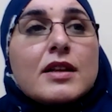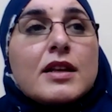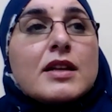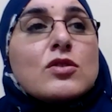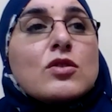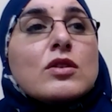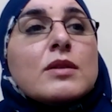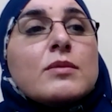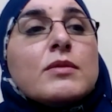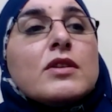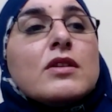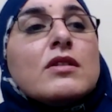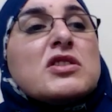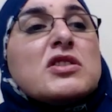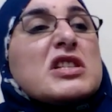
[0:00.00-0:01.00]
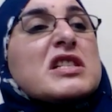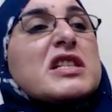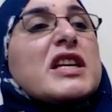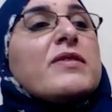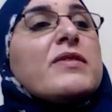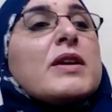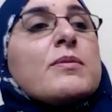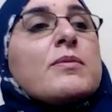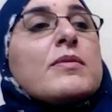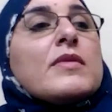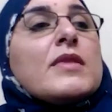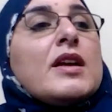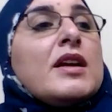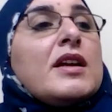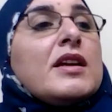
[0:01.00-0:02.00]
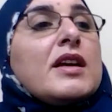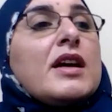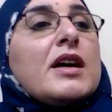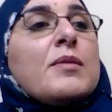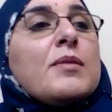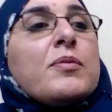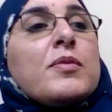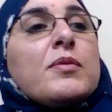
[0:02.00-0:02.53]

They told him, you know, just leave him uh,